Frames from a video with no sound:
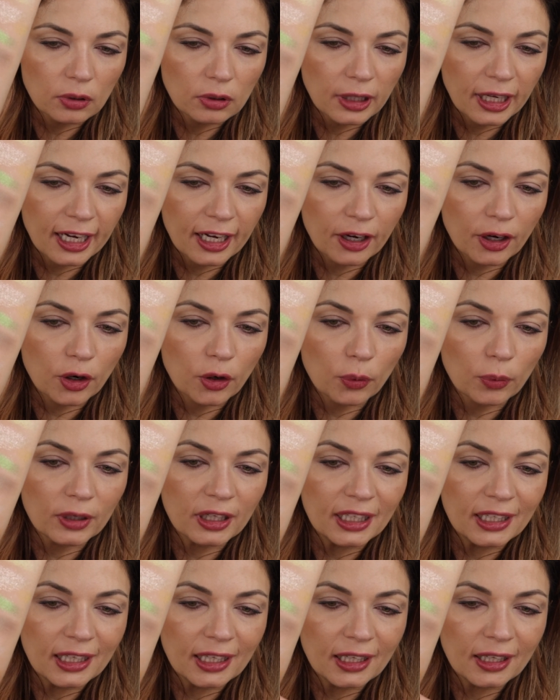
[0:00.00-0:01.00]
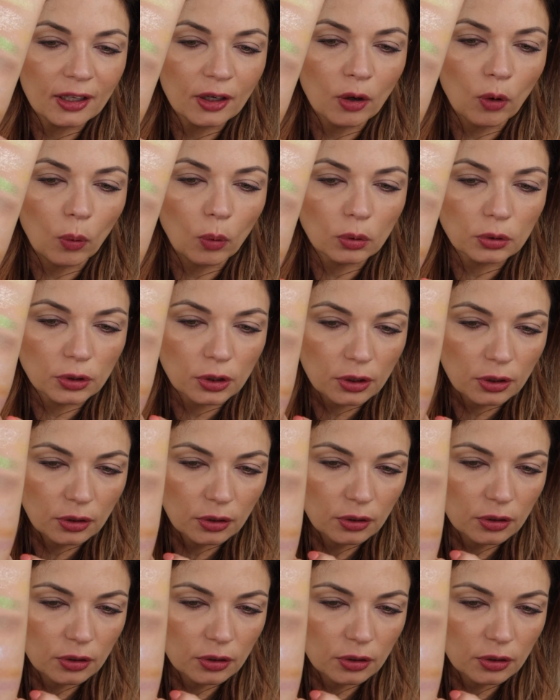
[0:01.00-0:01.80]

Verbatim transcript: like a greeny gold